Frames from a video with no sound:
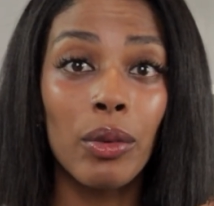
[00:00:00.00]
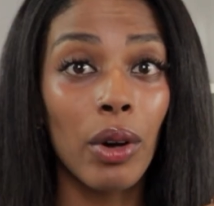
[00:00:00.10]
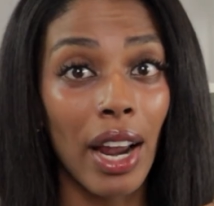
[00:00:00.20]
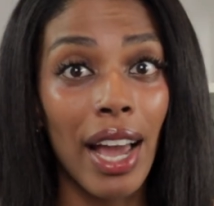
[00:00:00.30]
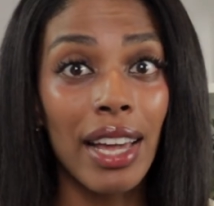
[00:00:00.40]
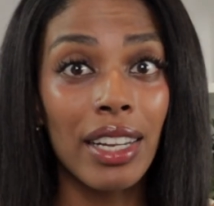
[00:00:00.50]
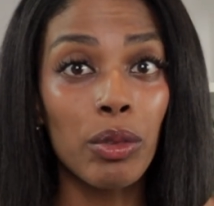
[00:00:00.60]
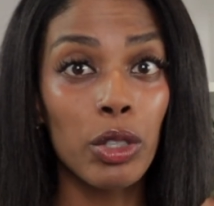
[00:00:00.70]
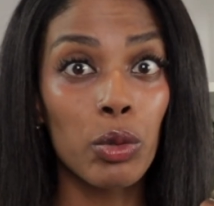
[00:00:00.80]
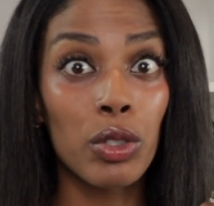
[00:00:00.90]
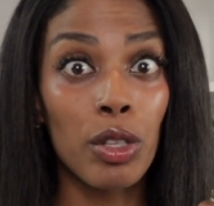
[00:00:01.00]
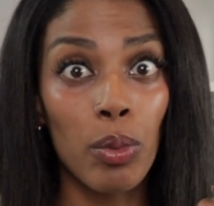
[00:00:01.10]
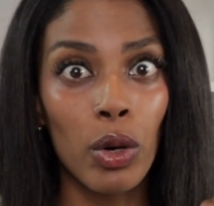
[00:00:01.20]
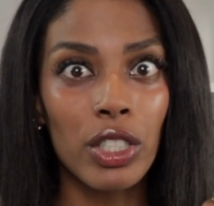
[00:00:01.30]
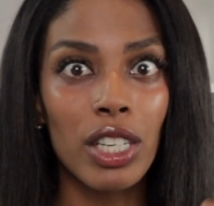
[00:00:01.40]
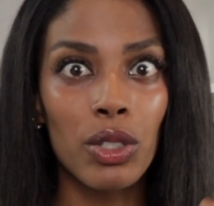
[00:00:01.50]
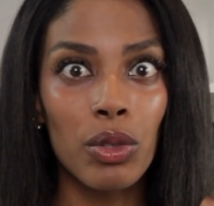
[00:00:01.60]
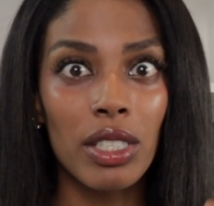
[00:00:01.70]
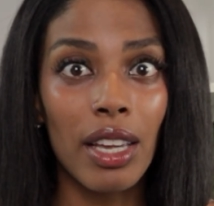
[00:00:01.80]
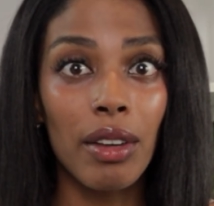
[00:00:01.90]
where I had it, which was the porch. As
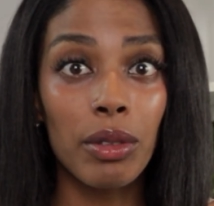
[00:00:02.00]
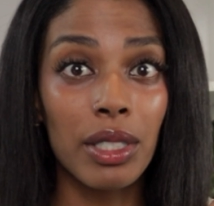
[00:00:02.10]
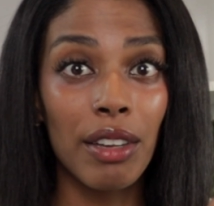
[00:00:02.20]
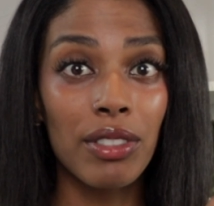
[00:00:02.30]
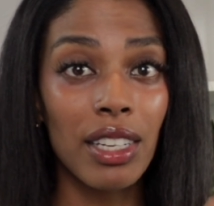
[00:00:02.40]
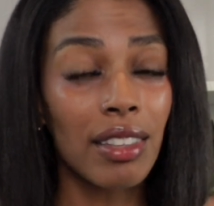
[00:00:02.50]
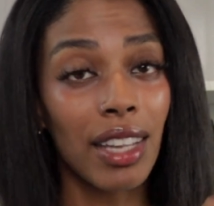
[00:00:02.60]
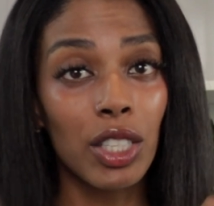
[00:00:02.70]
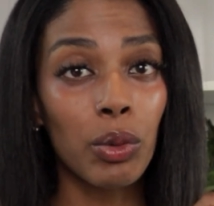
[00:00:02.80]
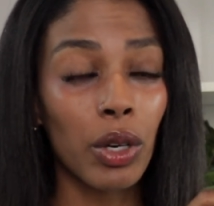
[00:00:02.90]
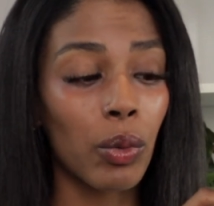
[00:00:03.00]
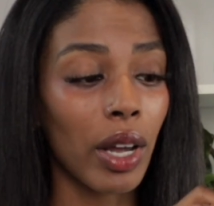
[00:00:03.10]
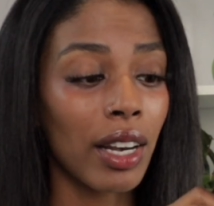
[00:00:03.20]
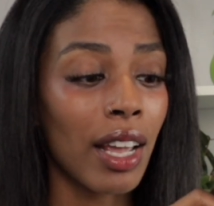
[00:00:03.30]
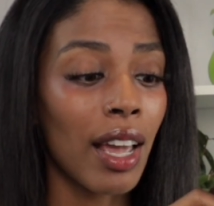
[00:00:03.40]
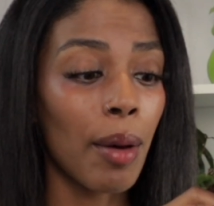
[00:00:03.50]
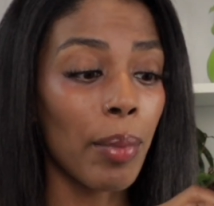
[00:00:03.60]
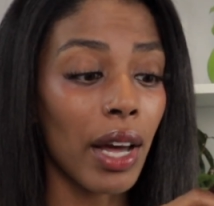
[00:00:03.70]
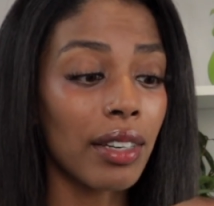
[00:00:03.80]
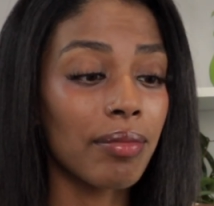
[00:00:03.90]
soon as I was gifted it, that's where it went.
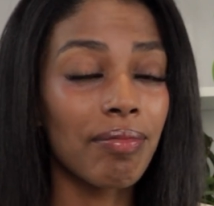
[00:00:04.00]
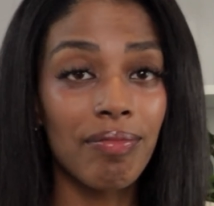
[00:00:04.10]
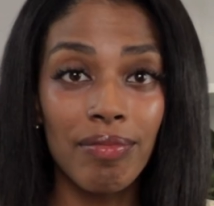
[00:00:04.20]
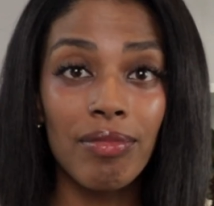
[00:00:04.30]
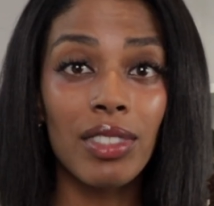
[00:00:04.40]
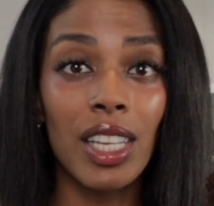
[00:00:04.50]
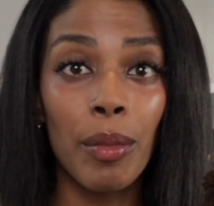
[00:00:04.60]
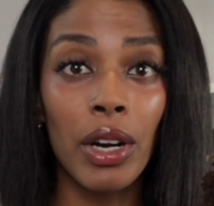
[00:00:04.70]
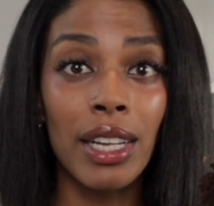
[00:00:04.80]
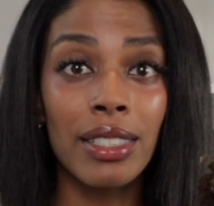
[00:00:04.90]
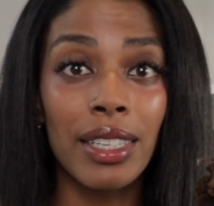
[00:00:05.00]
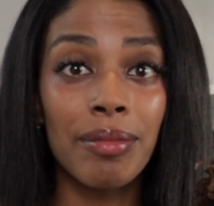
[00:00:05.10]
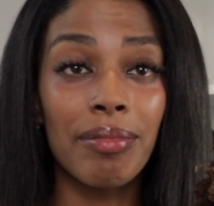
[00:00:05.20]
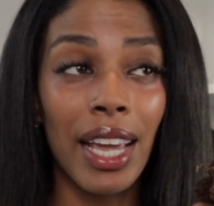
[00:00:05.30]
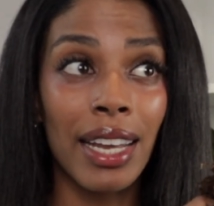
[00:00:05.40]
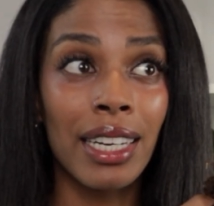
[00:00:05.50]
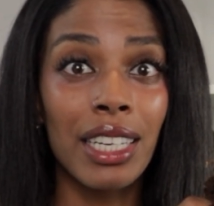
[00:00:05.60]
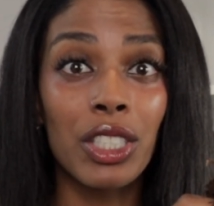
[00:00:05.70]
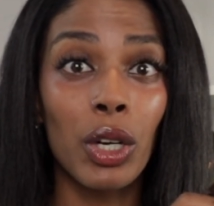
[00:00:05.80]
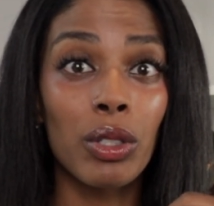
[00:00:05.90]
But summer ended and it
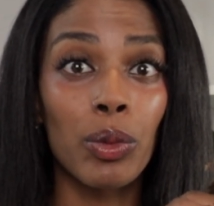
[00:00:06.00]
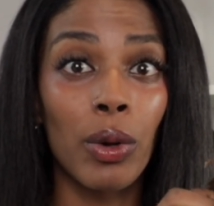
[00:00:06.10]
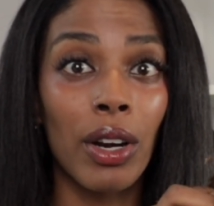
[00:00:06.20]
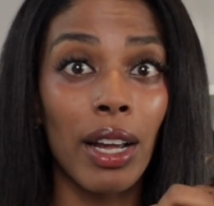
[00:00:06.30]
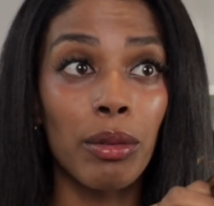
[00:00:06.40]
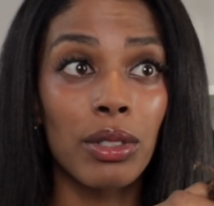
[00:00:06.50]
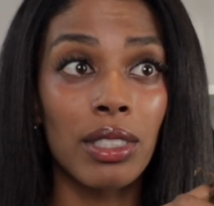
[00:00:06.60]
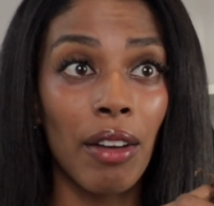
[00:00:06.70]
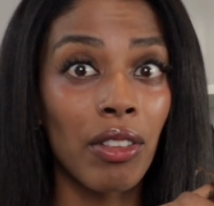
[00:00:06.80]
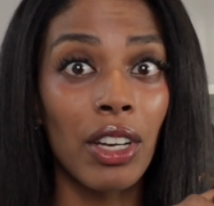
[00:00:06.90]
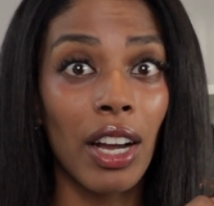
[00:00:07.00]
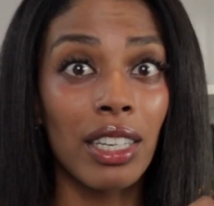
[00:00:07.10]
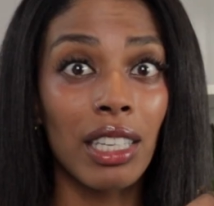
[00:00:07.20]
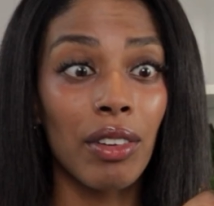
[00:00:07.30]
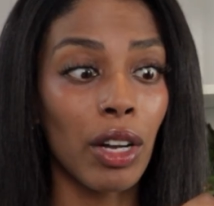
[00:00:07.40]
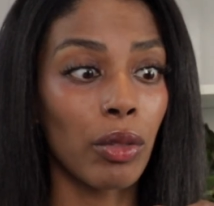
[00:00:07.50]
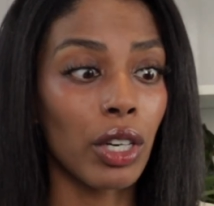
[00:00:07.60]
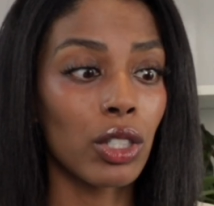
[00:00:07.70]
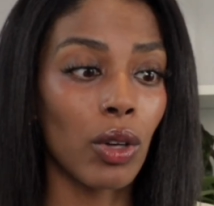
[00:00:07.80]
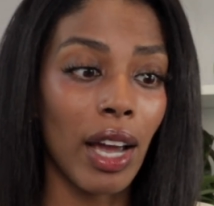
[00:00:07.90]
needed to go somewhere and I was definitely not going to leave it out
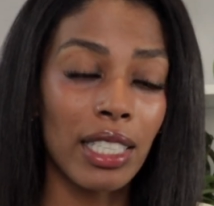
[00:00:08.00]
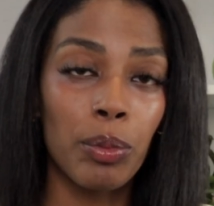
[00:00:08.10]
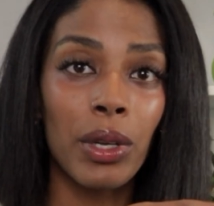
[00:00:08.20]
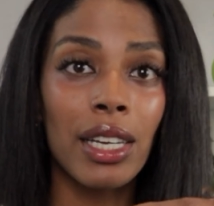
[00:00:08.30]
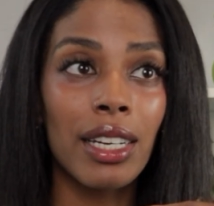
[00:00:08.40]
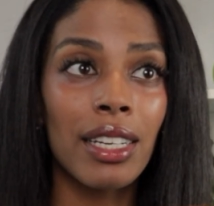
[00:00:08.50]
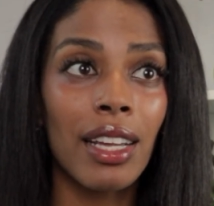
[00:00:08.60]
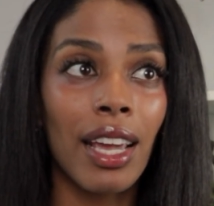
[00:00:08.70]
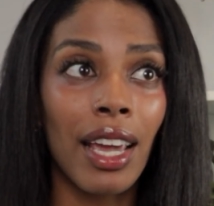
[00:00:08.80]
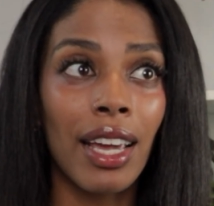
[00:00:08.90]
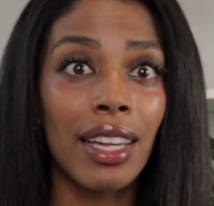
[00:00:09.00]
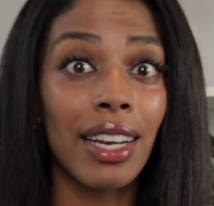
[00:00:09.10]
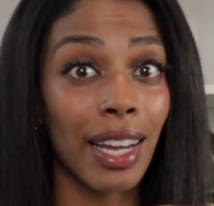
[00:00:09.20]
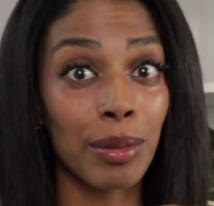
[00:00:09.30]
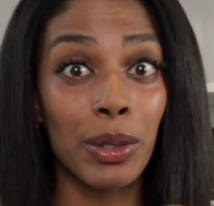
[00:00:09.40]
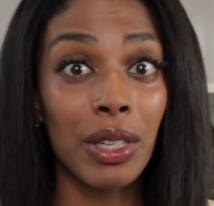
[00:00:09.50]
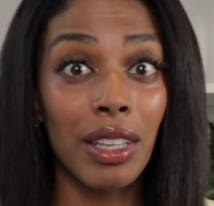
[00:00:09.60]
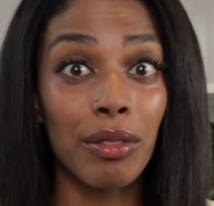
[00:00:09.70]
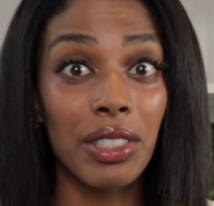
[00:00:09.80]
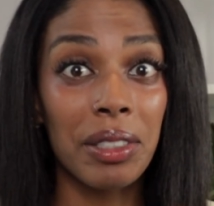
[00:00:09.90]
there. So I had to bring it in and I absolutely
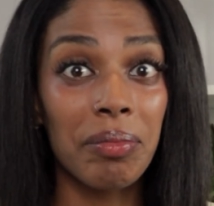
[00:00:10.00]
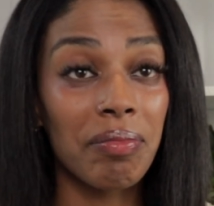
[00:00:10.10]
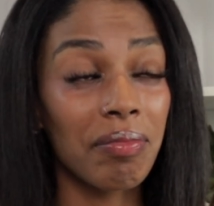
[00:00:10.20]
loved it.